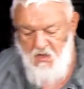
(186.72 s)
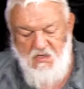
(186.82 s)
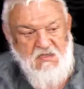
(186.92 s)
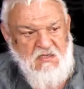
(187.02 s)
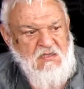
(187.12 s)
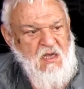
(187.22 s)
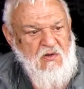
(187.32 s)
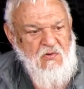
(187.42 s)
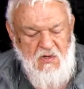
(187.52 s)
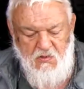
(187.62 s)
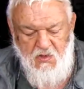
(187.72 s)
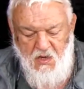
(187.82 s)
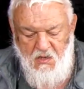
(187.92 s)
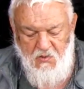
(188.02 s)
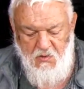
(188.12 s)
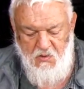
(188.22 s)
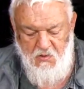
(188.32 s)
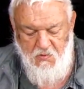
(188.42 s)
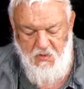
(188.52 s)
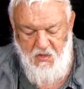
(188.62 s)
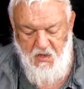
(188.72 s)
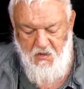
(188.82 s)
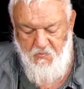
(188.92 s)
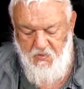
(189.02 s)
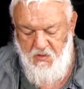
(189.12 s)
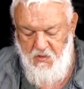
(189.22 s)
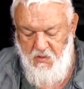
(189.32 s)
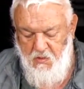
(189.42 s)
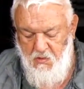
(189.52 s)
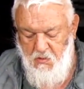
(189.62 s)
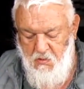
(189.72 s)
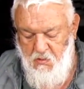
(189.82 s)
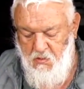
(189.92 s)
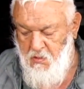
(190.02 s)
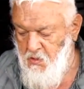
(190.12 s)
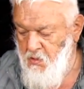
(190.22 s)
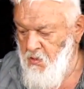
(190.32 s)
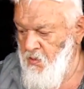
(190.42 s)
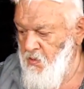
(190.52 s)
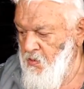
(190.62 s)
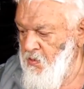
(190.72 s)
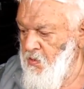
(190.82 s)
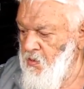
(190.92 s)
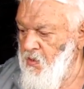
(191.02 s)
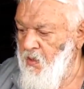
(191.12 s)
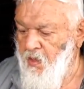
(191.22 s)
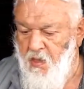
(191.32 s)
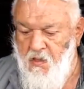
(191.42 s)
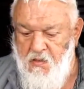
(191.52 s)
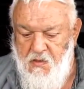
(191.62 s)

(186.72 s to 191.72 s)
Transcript: Ese es agua con alcohol, ¿no? This is just water and alcohol.